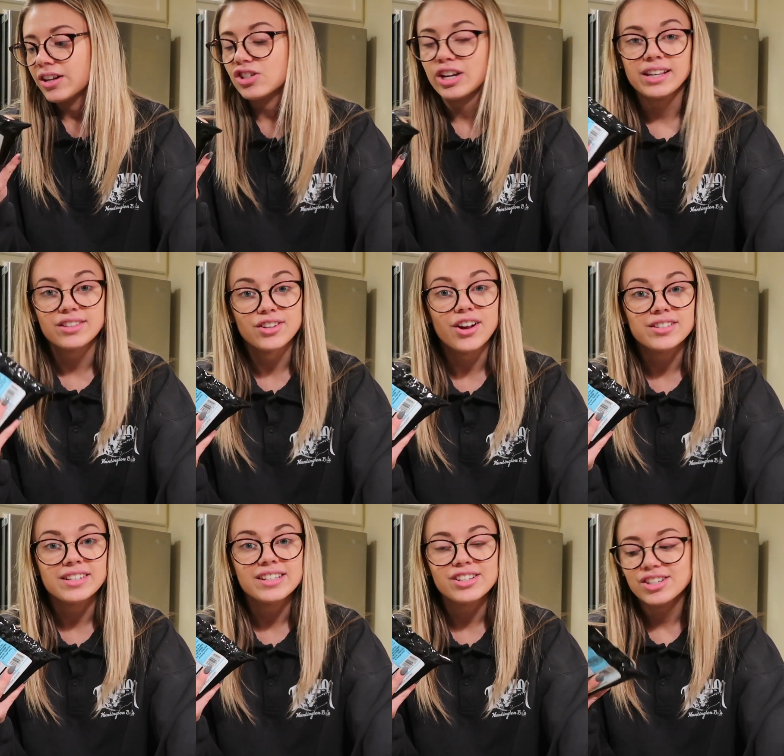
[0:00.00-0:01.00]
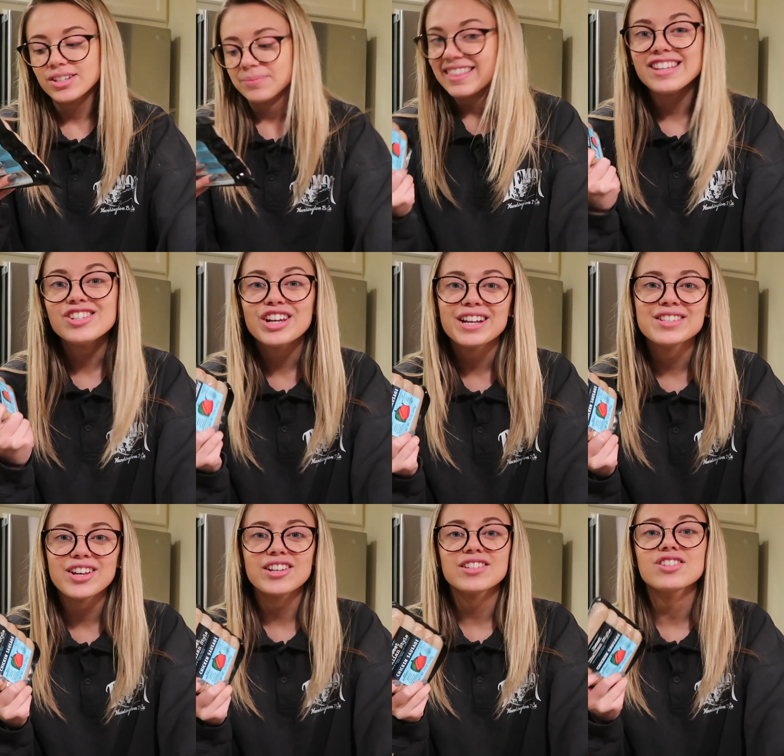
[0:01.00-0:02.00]
chicken sausage. This chicken
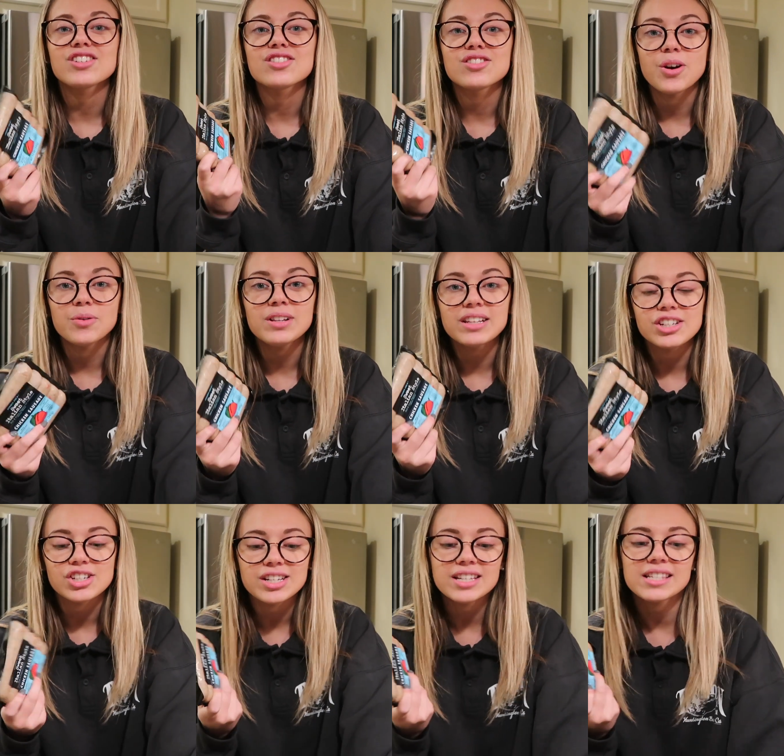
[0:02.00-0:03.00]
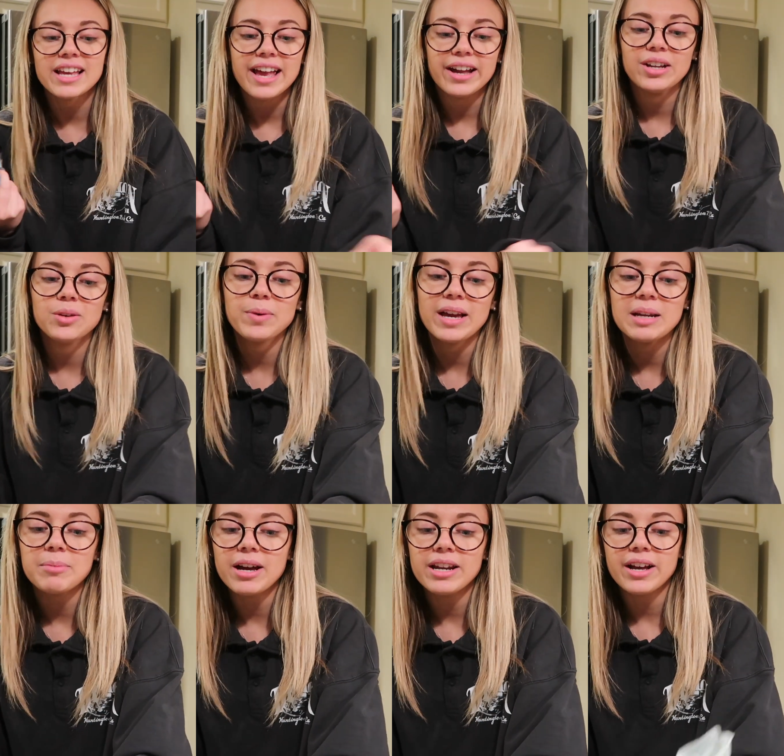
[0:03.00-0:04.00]
sausage is so delicious, and we end
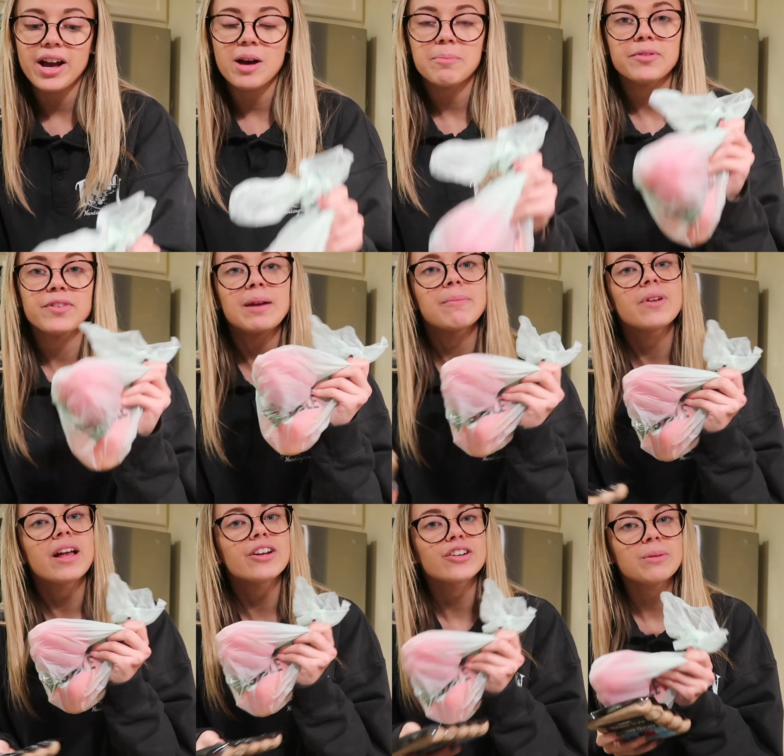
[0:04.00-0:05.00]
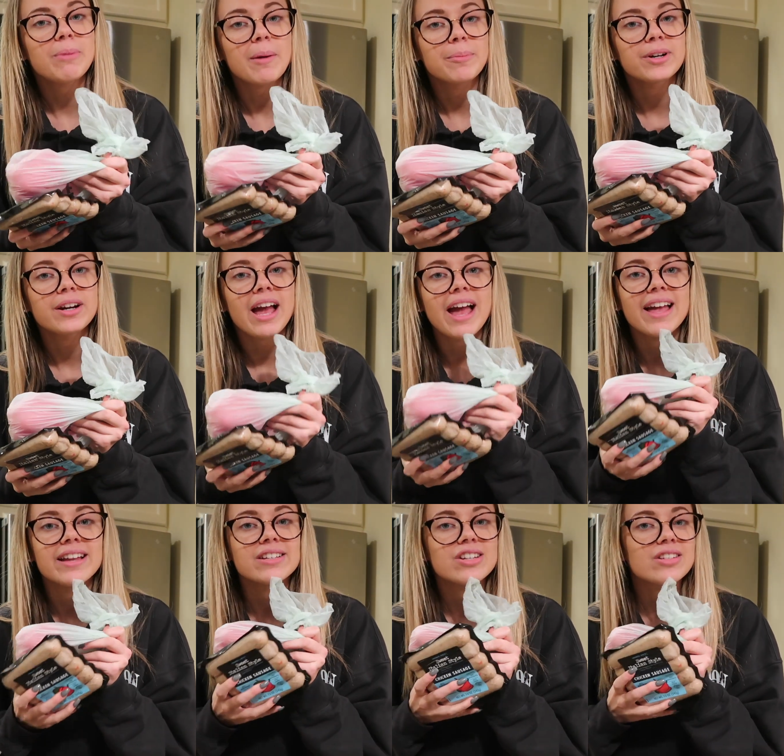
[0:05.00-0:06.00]
up cutting up red and green pepper
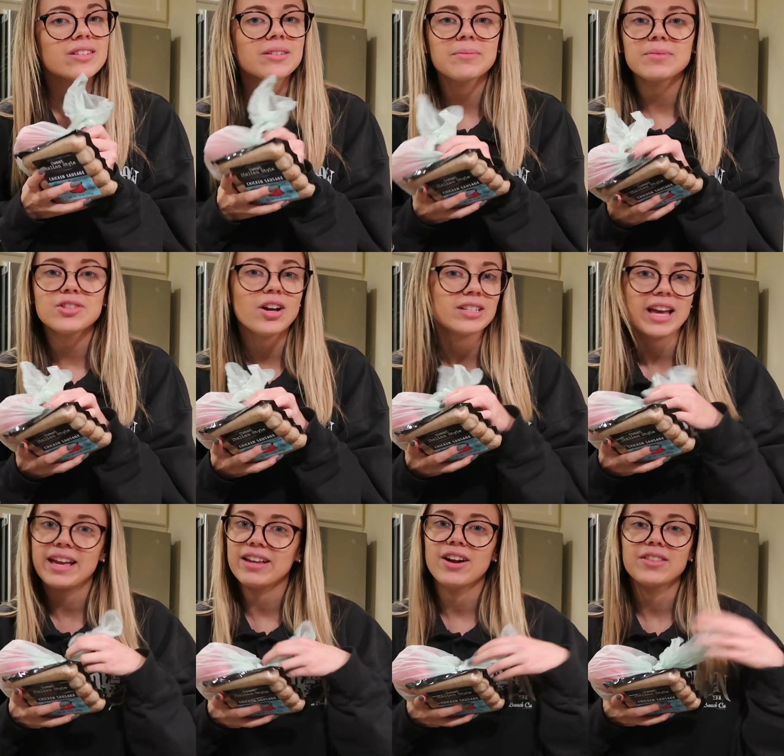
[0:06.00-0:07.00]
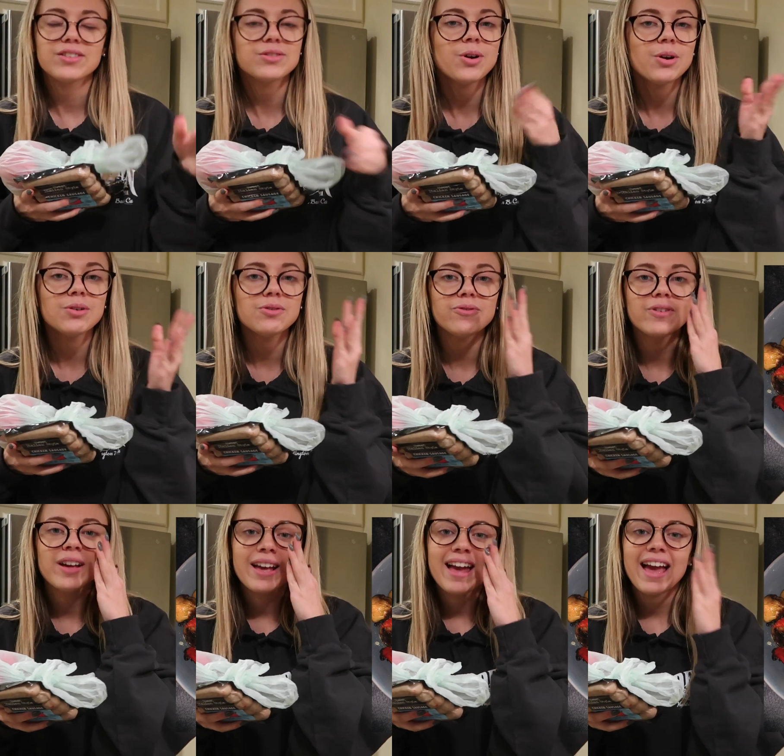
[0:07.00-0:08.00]
and just sauteing it on the stove.
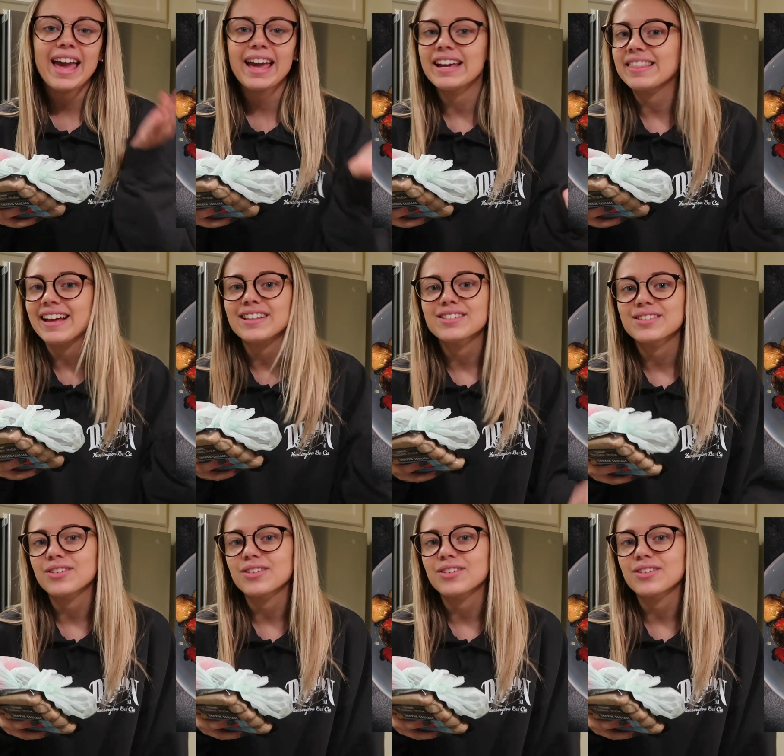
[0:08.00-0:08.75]
And that's